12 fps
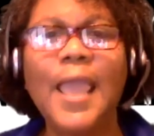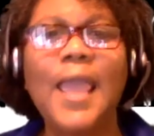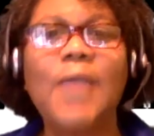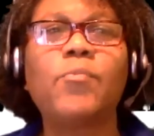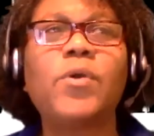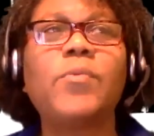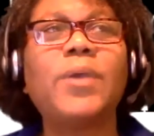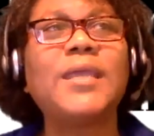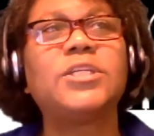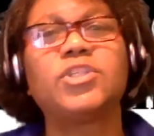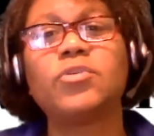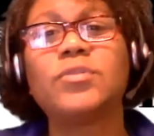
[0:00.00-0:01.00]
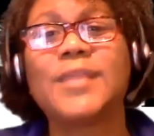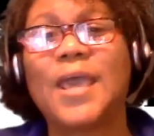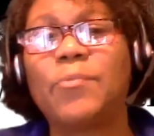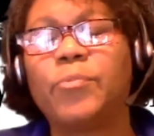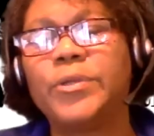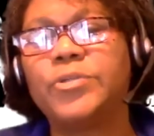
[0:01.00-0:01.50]
And when we do
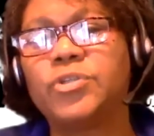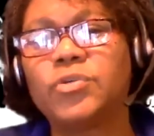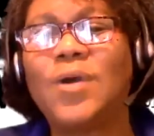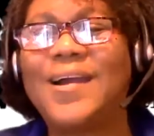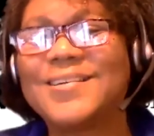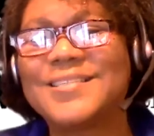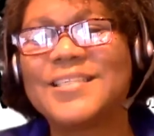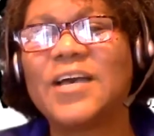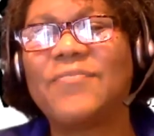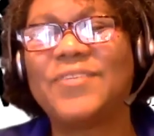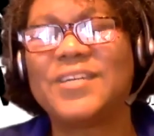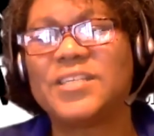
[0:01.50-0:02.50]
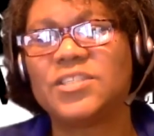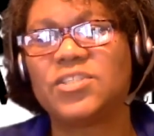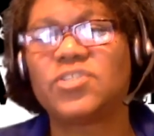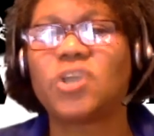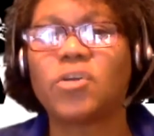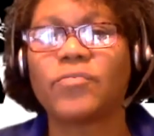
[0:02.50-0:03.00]
that, we do ourselves a
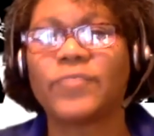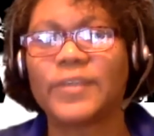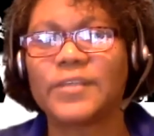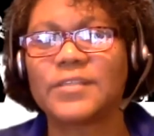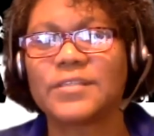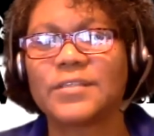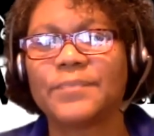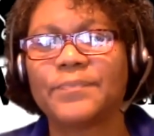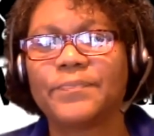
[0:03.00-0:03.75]
disservice,